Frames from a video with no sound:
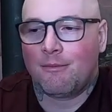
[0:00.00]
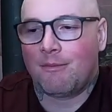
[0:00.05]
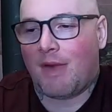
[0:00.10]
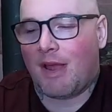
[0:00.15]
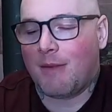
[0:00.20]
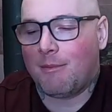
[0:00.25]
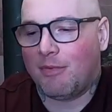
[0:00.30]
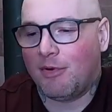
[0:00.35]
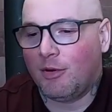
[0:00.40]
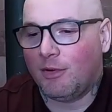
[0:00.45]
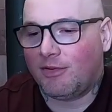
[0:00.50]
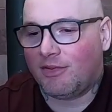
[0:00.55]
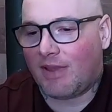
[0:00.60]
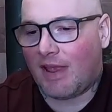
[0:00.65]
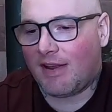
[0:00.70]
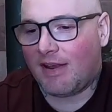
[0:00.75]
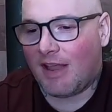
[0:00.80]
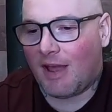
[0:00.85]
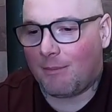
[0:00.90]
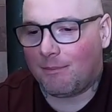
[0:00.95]
my
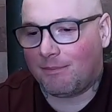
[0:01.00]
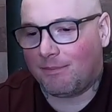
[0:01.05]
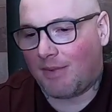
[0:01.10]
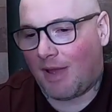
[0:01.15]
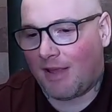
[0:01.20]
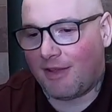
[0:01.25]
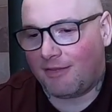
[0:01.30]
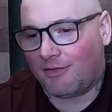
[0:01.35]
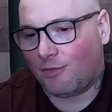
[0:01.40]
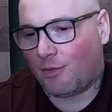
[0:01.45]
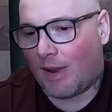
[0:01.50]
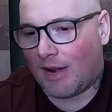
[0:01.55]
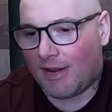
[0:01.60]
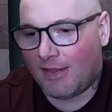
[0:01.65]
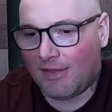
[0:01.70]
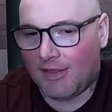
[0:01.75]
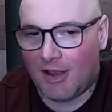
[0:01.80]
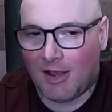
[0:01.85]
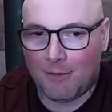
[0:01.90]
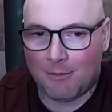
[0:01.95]
boots I
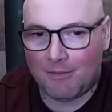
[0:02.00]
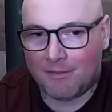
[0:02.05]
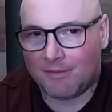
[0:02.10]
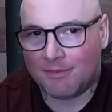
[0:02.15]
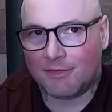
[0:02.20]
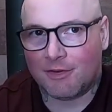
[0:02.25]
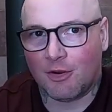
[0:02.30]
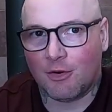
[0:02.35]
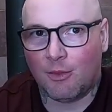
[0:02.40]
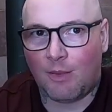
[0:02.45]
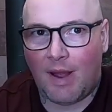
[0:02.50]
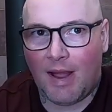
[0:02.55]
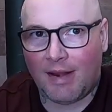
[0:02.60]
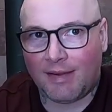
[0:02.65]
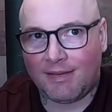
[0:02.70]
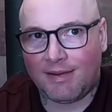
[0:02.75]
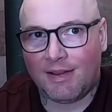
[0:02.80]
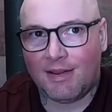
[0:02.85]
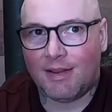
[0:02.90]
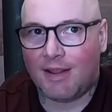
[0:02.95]
sweat in them, they're
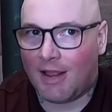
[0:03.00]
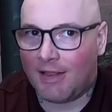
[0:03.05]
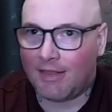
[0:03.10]
wet,